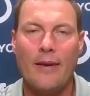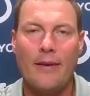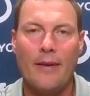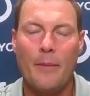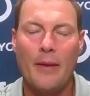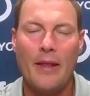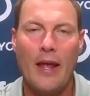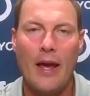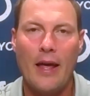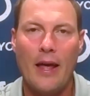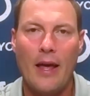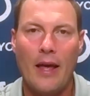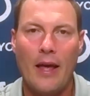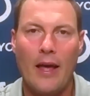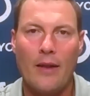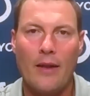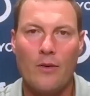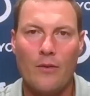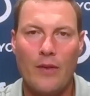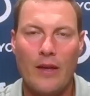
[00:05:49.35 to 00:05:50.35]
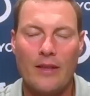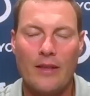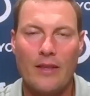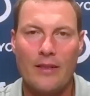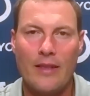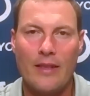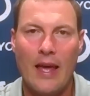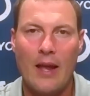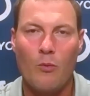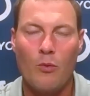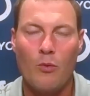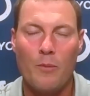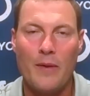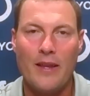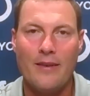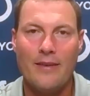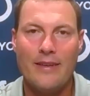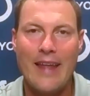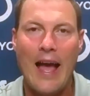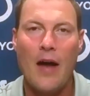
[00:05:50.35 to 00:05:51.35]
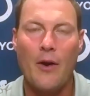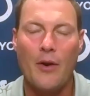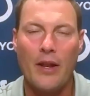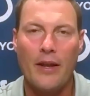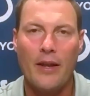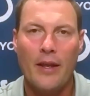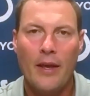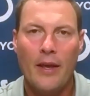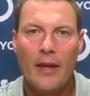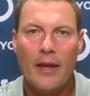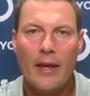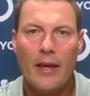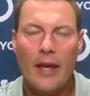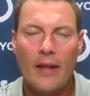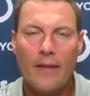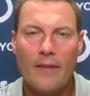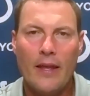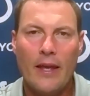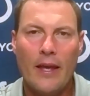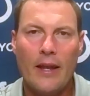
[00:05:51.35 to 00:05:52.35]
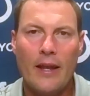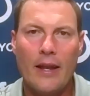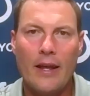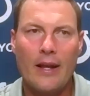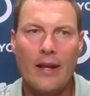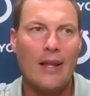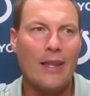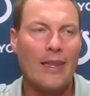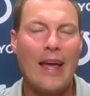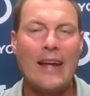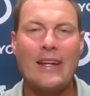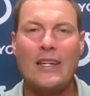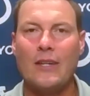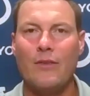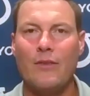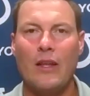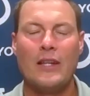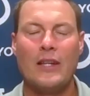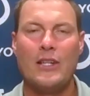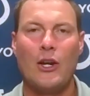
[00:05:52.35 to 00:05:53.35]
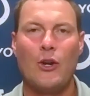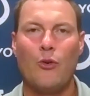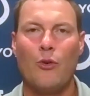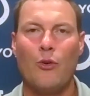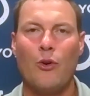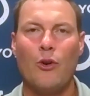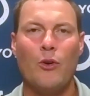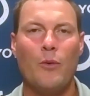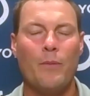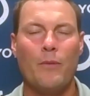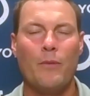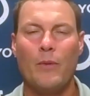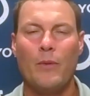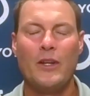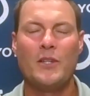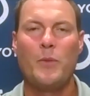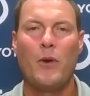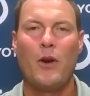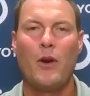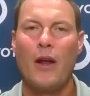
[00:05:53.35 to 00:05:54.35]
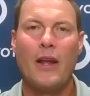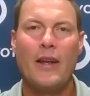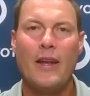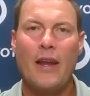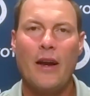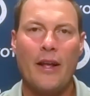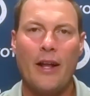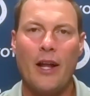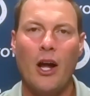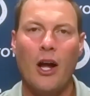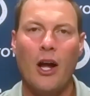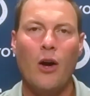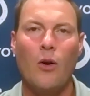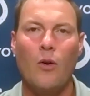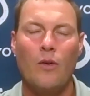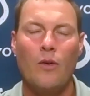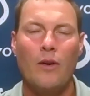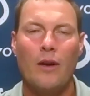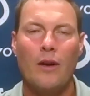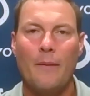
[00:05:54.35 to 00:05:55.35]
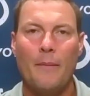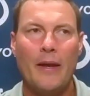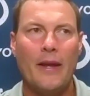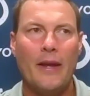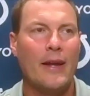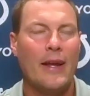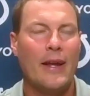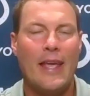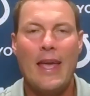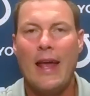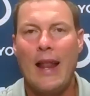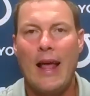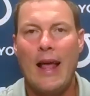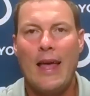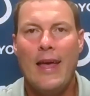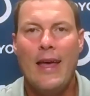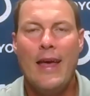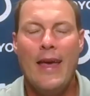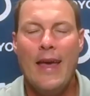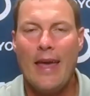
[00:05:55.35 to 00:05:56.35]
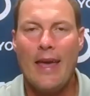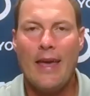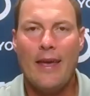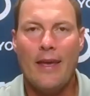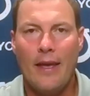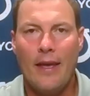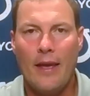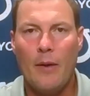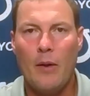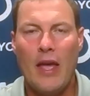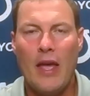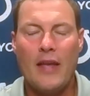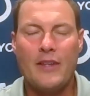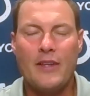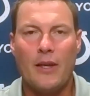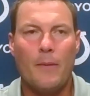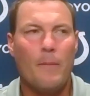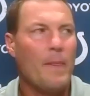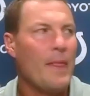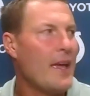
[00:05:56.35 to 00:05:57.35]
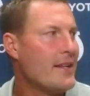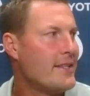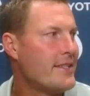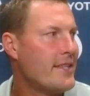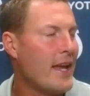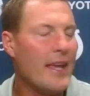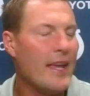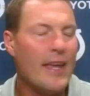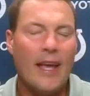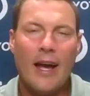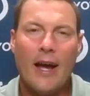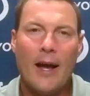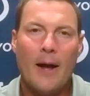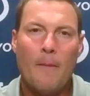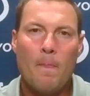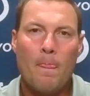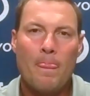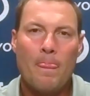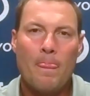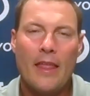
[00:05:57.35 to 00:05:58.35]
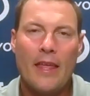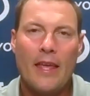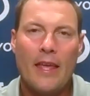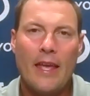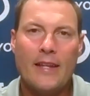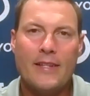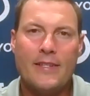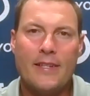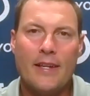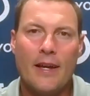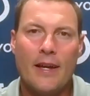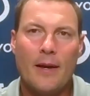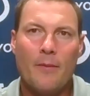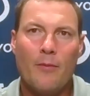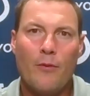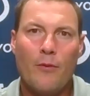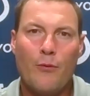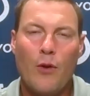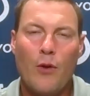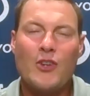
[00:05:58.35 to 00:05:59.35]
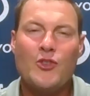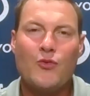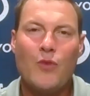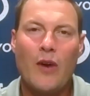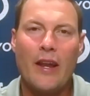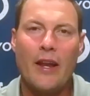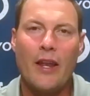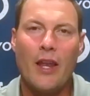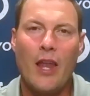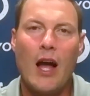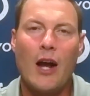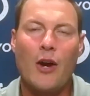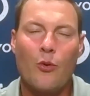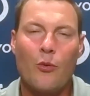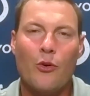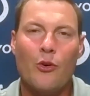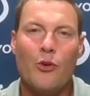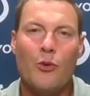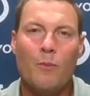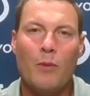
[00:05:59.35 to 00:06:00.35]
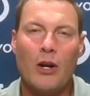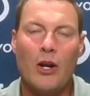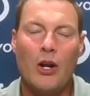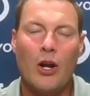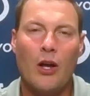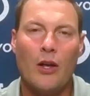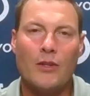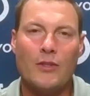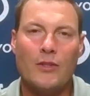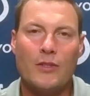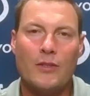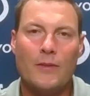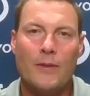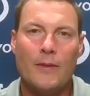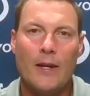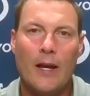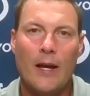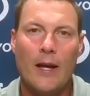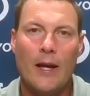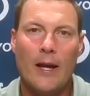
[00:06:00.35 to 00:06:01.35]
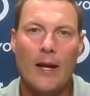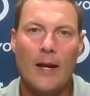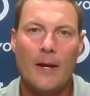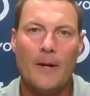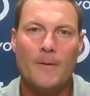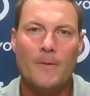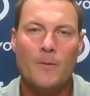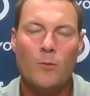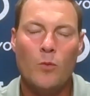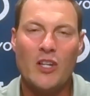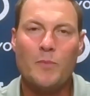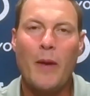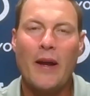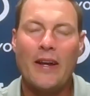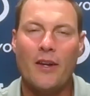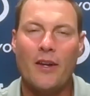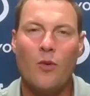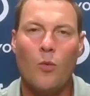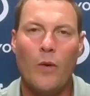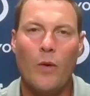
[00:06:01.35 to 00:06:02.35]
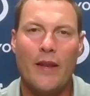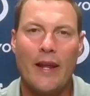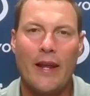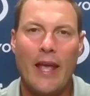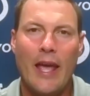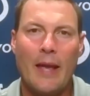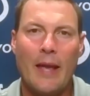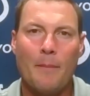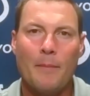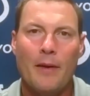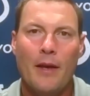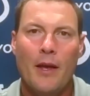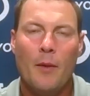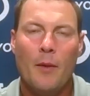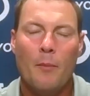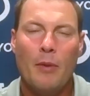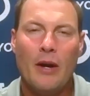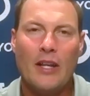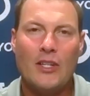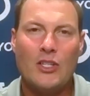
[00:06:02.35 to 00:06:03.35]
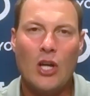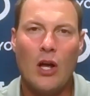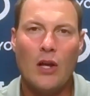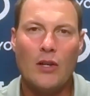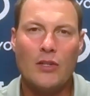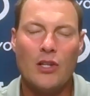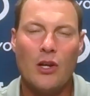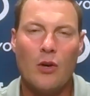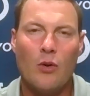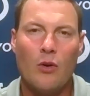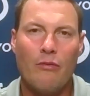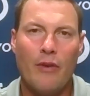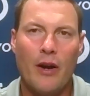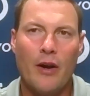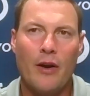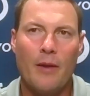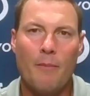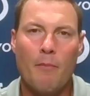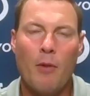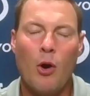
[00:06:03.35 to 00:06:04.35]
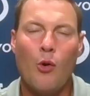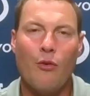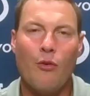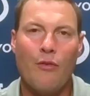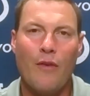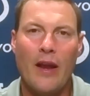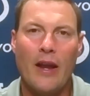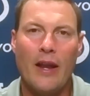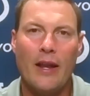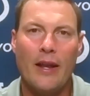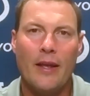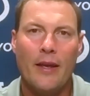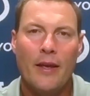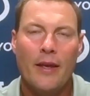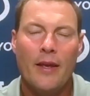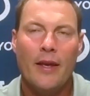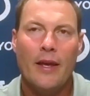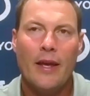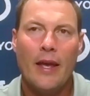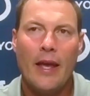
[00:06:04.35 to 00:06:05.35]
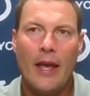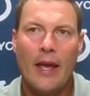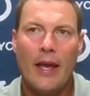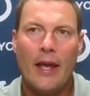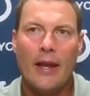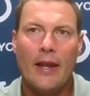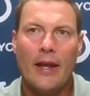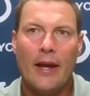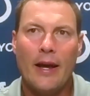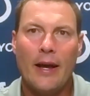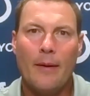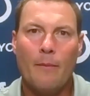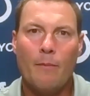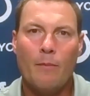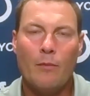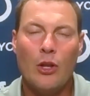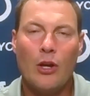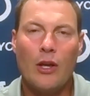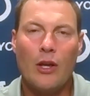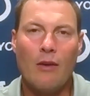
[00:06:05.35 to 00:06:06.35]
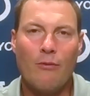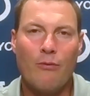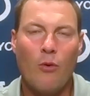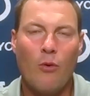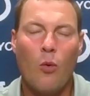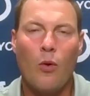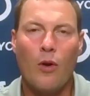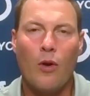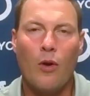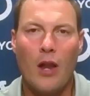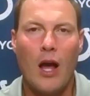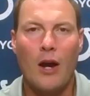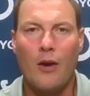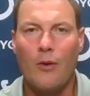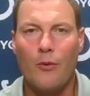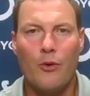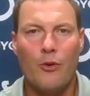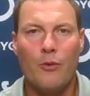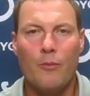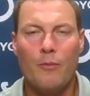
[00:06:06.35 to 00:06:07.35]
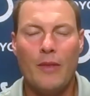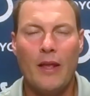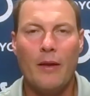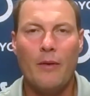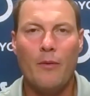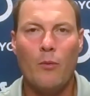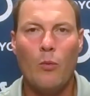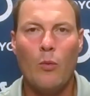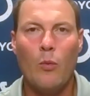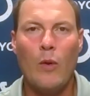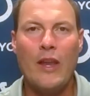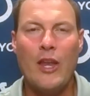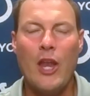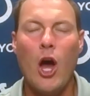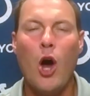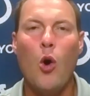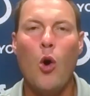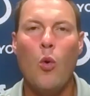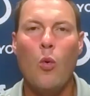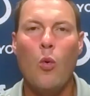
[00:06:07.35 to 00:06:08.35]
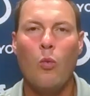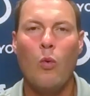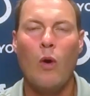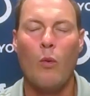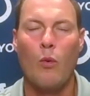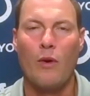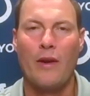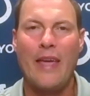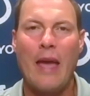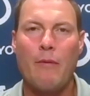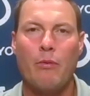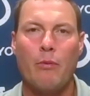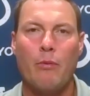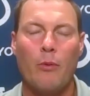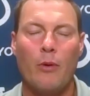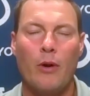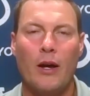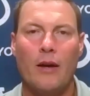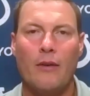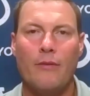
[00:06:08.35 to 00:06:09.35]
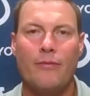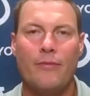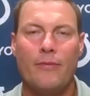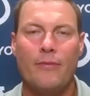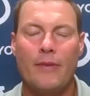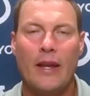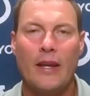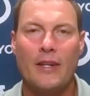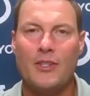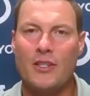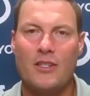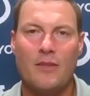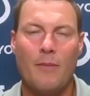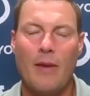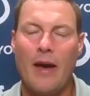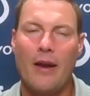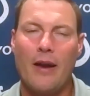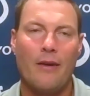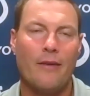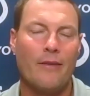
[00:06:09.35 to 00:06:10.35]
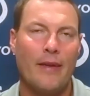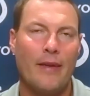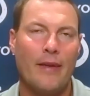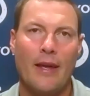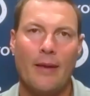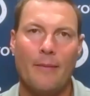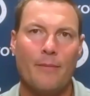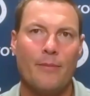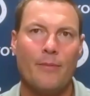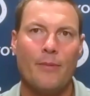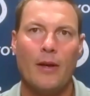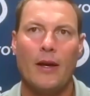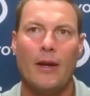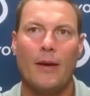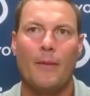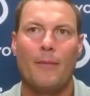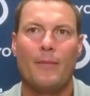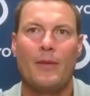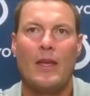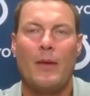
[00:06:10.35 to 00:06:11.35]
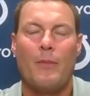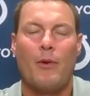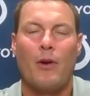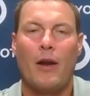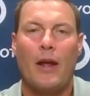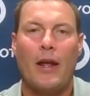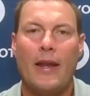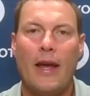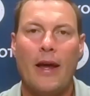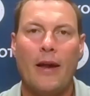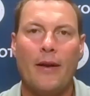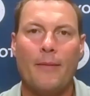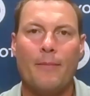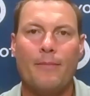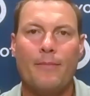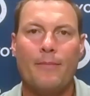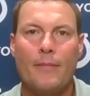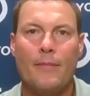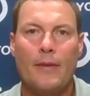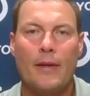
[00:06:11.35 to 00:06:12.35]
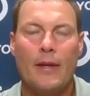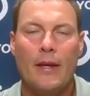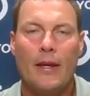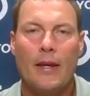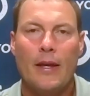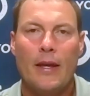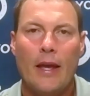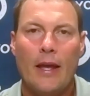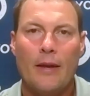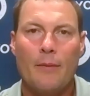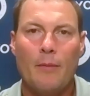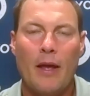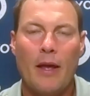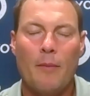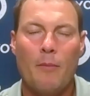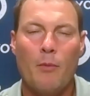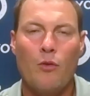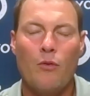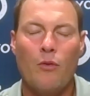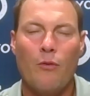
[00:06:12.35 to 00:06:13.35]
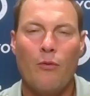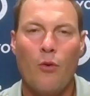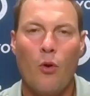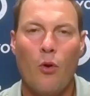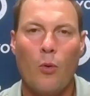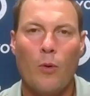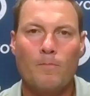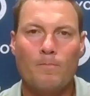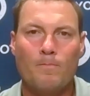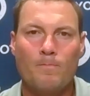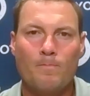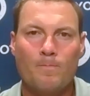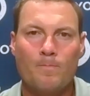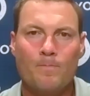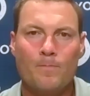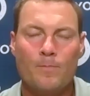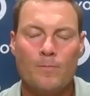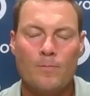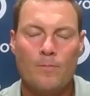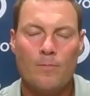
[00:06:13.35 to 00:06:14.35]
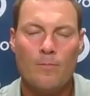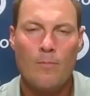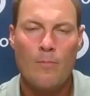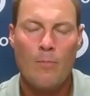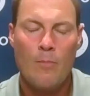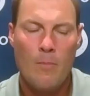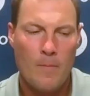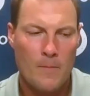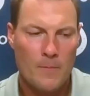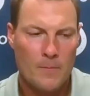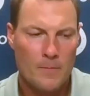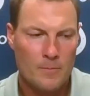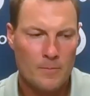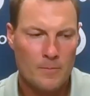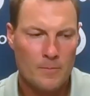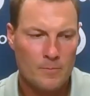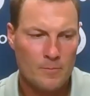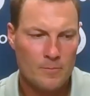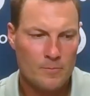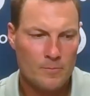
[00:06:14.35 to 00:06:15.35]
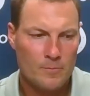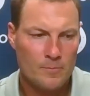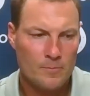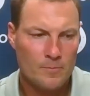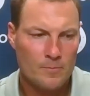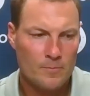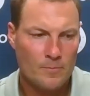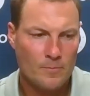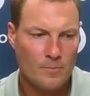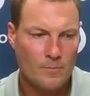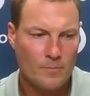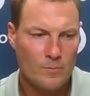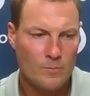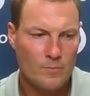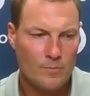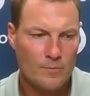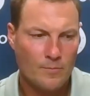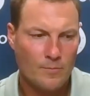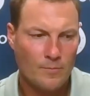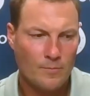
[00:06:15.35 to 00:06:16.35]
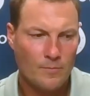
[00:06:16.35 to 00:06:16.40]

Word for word: I mean, I, I don't think that that will be doubted. And then collectively as a group, we just put our head down and go. I mean, again, I, it, it, it's a, it's a, uh, It's a frustrated locker room because uh, we expected to win the game, but it's also a very motivated and uh, looking forward locker room that we know what we're capable of. And it's just a matter of, again, uh, keeping our head down and, and, and moving forward. We'll go two more. Zach Kiefer.